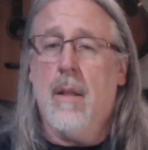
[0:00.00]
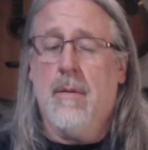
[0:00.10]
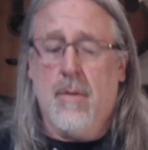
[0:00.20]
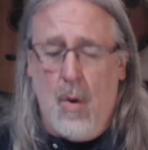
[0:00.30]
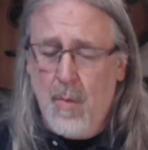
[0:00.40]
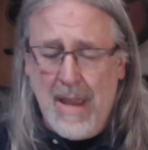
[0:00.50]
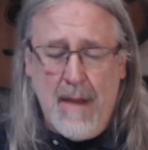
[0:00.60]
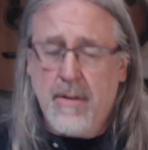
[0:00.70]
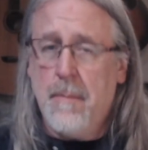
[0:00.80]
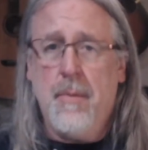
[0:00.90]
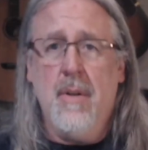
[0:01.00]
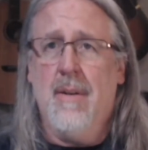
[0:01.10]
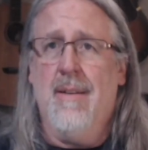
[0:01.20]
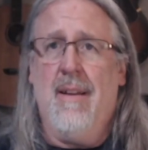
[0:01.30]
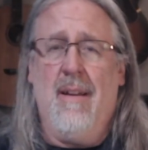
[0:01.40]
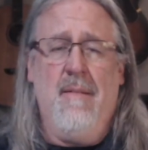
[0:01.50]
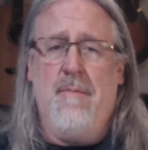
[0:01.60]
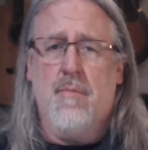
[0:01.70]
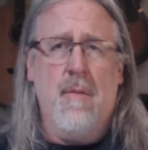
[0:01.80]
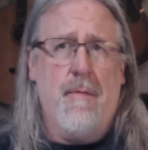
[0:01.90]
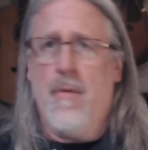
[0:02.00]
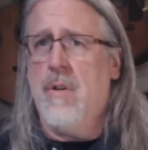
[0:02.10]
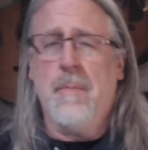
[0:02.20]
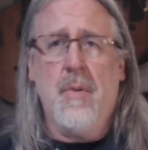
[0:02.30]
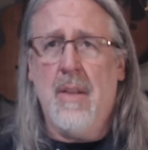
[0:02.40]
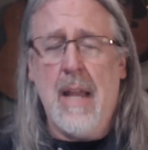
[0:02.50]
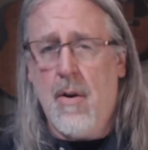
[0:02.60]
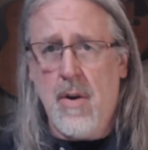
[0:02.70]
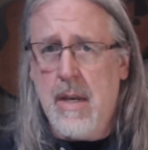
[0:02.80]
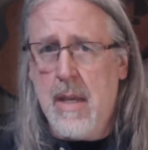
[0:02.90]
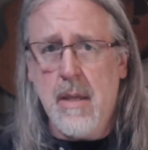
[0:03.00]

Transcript: Don't we have to put a reverse polarity